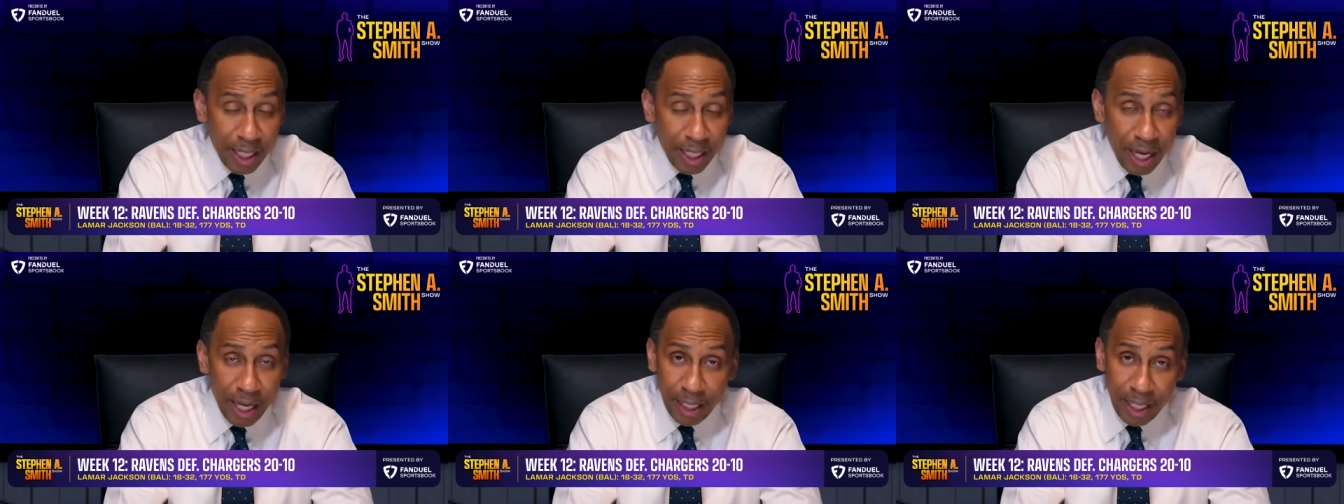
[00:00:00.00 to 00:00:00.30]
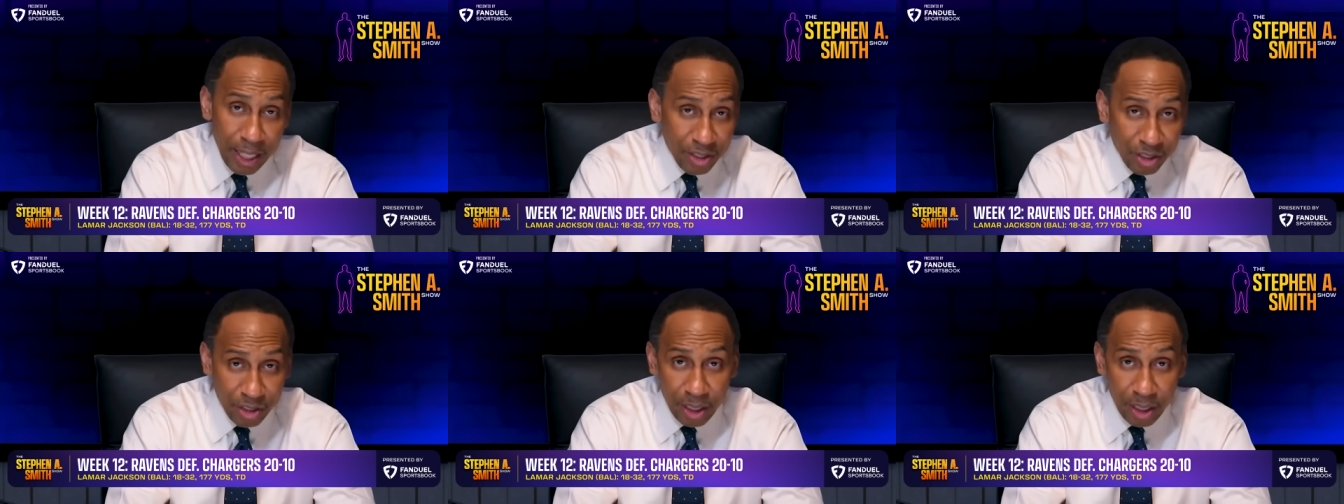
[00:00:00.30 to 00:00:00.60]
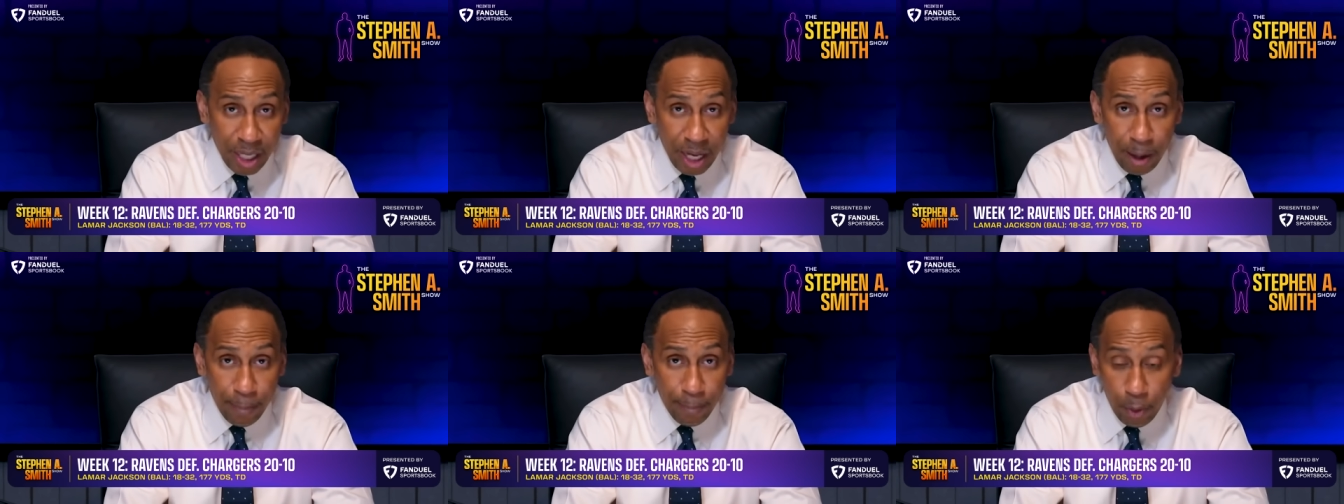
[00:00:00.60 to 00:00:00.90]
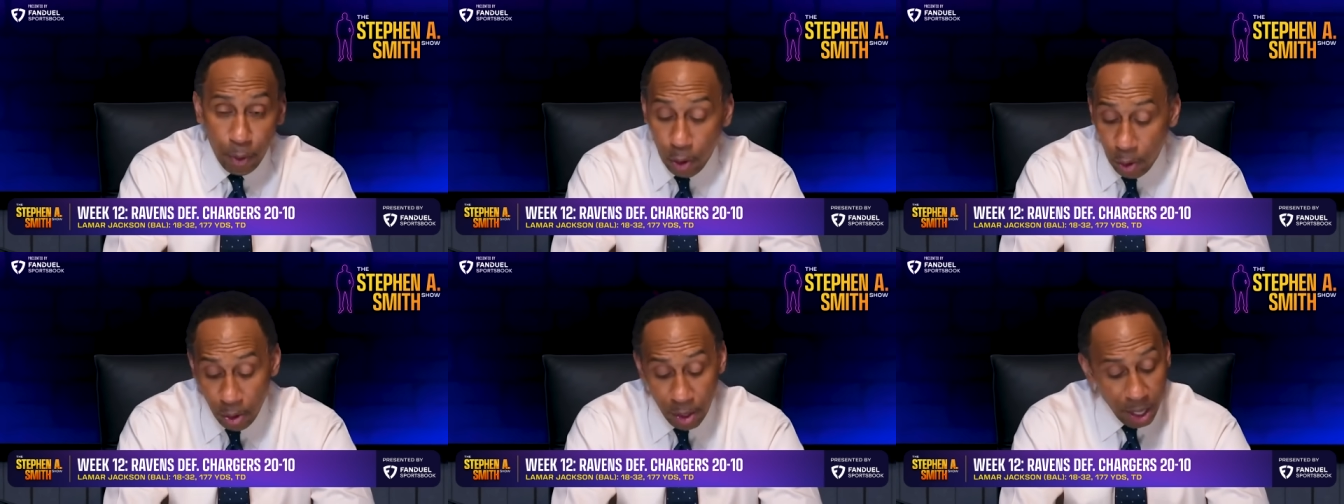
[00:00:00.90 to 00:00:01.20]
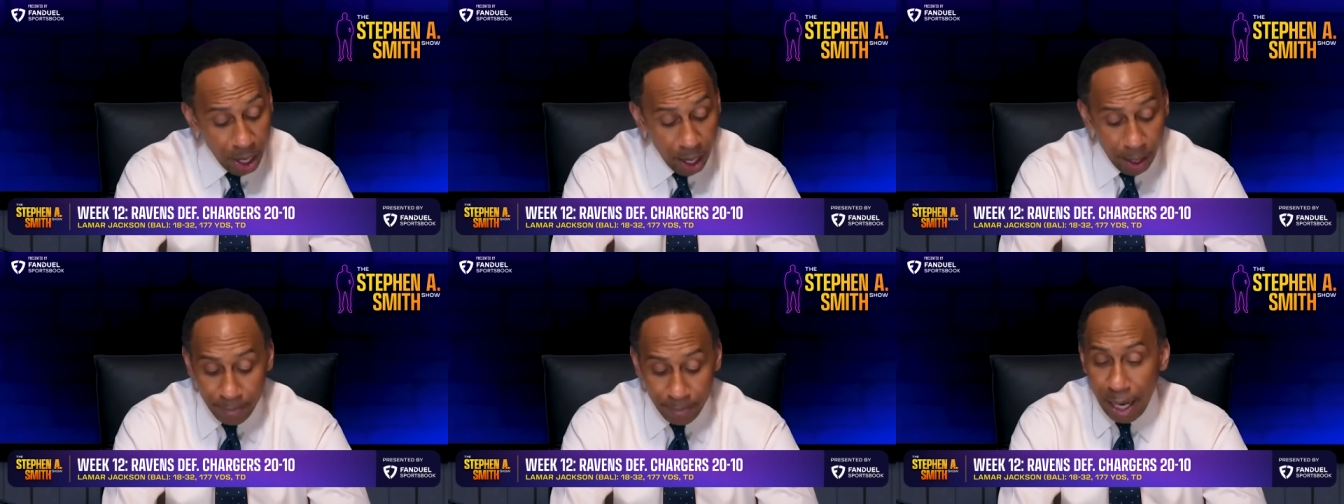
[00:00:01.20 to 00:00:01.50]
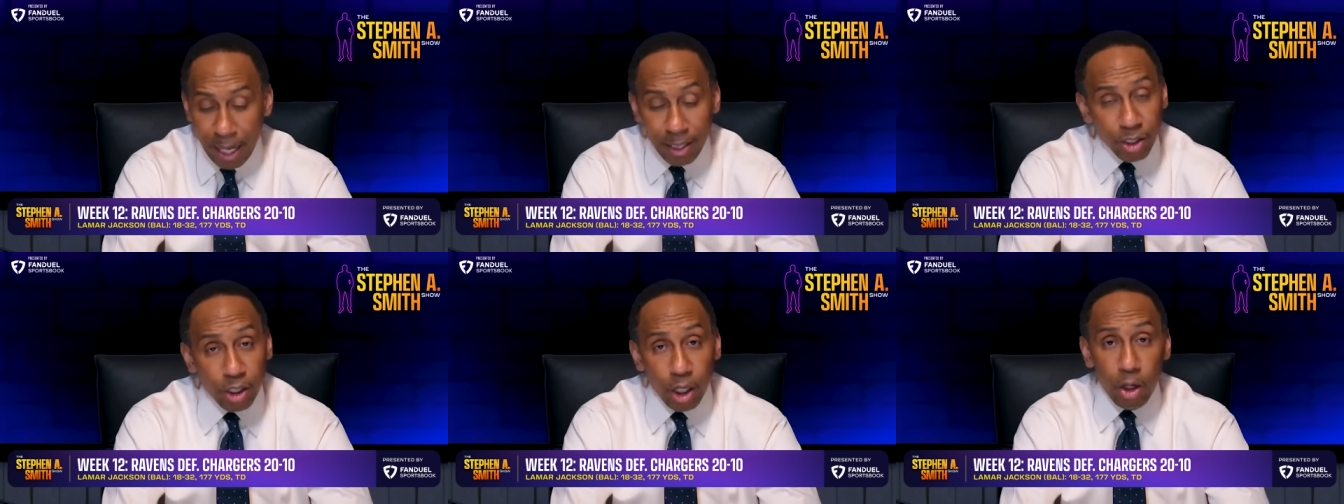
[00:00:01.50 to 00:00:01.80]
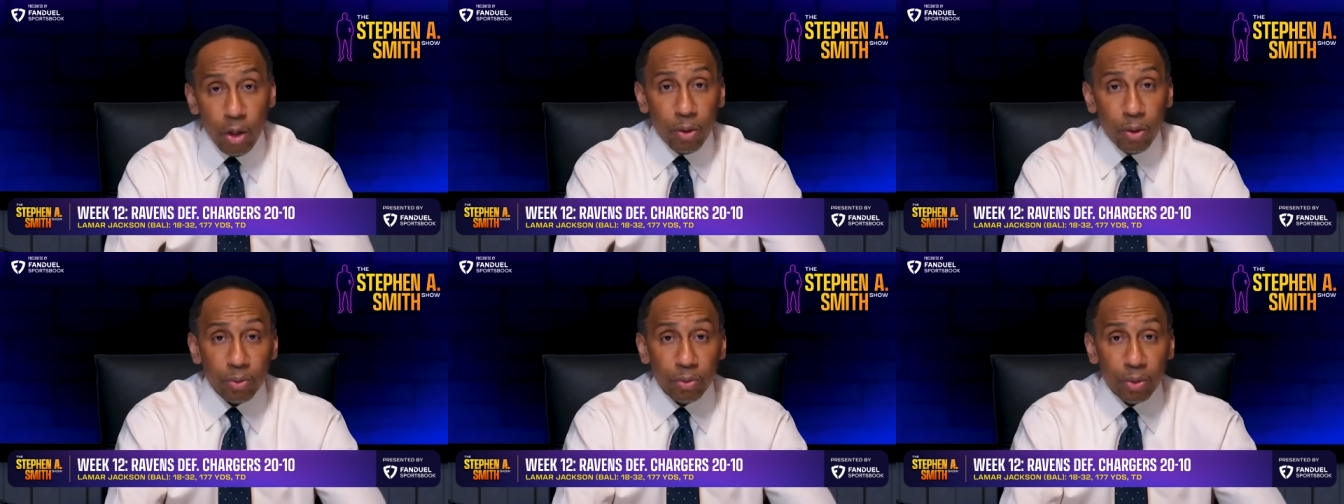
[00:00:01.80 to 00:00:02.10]
can't catch the damn ball. I'm not
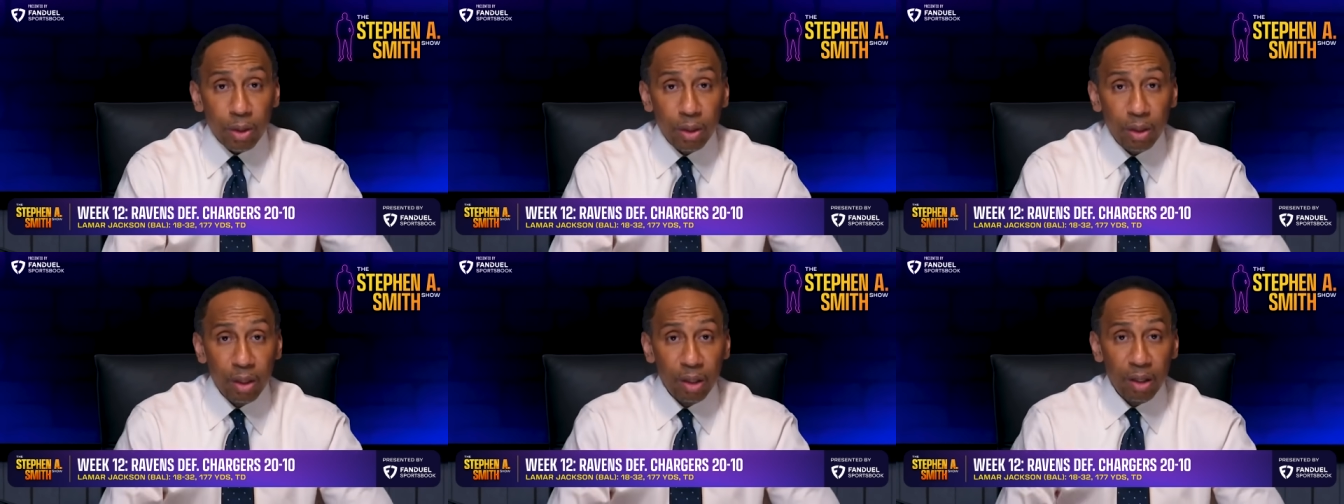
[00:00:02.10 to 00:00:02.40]
sold.